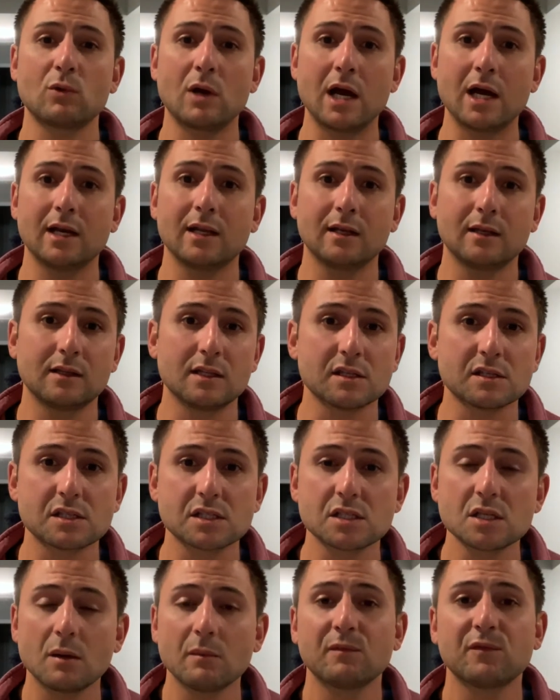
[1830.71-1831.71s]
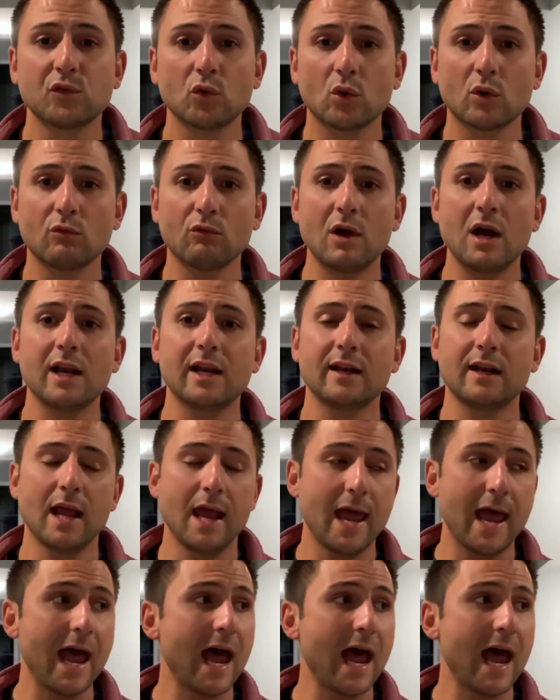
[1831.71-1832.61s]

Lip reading: rotted. The subfloor rotted.